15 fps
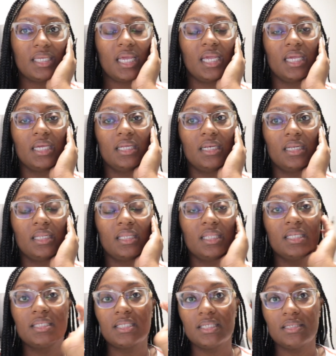And
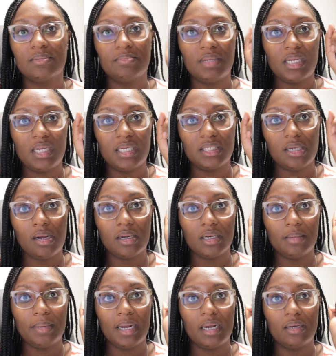this is me talking
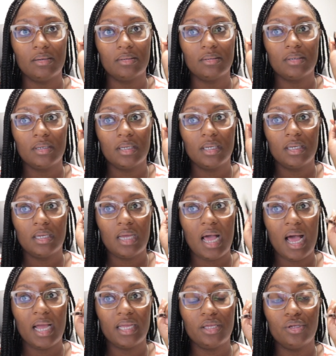about,
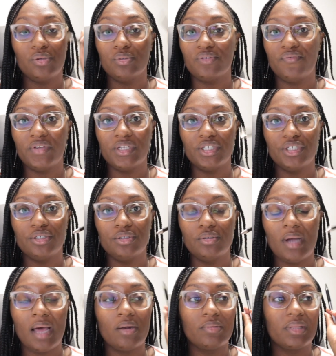I use Vendoo.
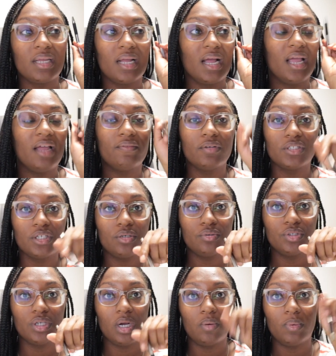I don't think I ever
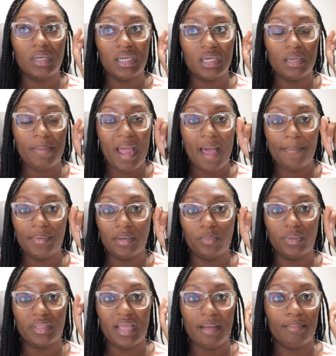told y'all what ended up happening
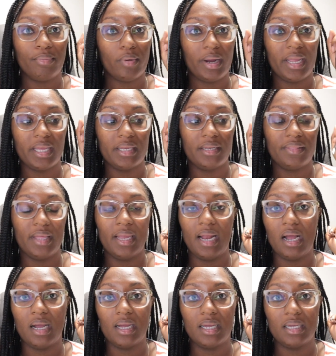with that brand that
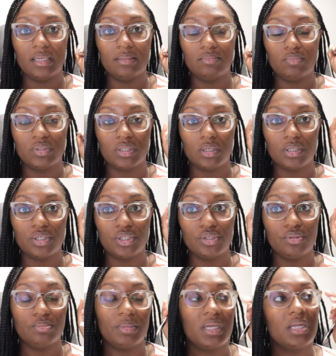I was on a
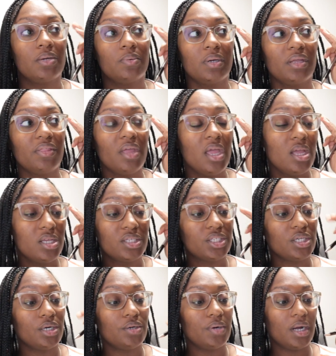Zoom meeting with.
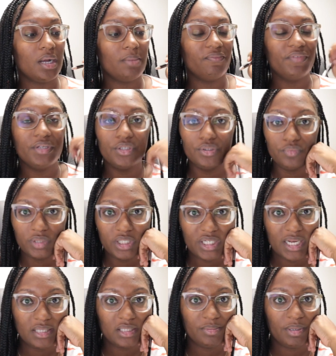So Vendoo reached
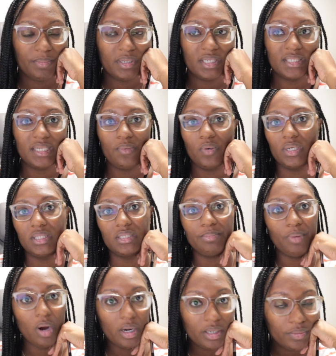out to me because they wanted to
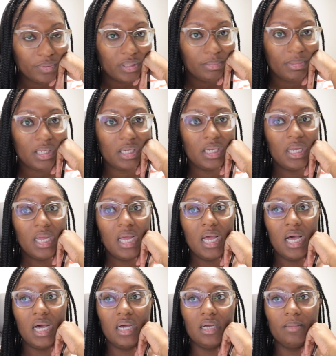partner with me.
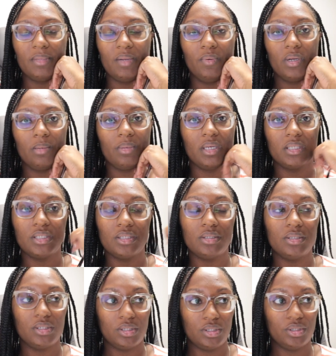They wanted me
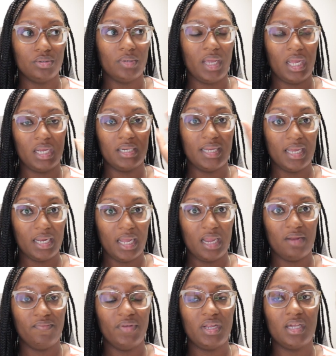to do a
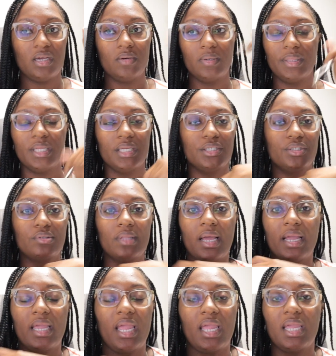dedicated video, and then do
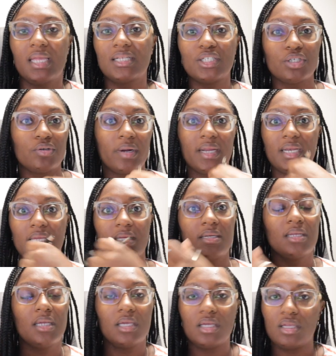like a
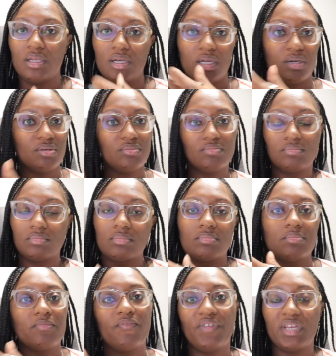integrated,
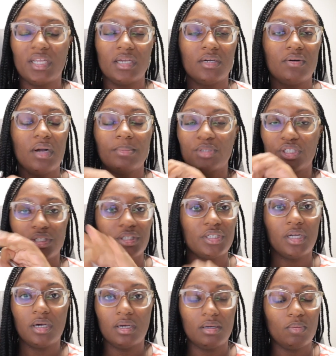video. I'm sure
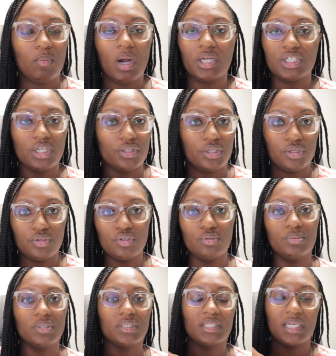y'all watch other
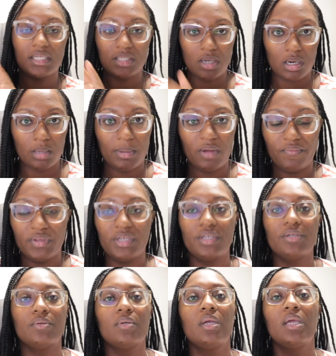YouTubers that talk about
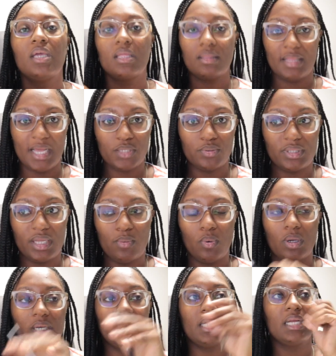Vendoo. That's what they
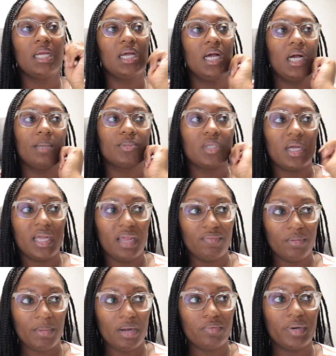wanted. So I gave
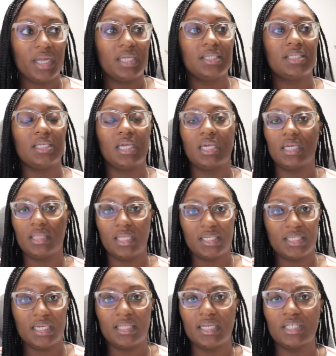them my rates, and they
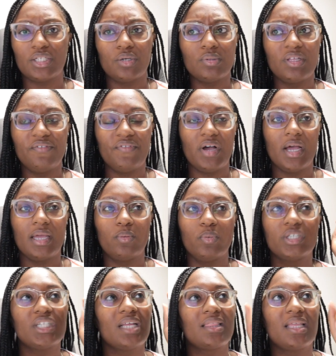said that's totally fine,
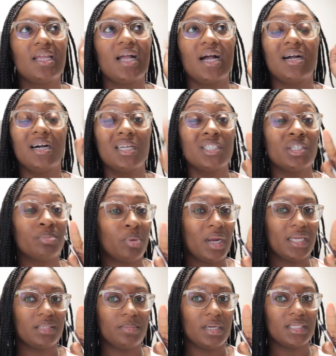which I think I
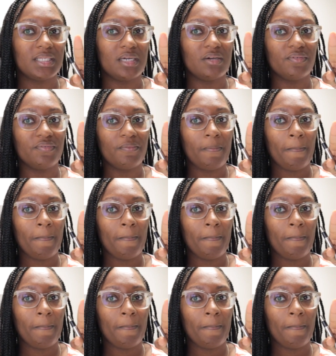underpriced myself.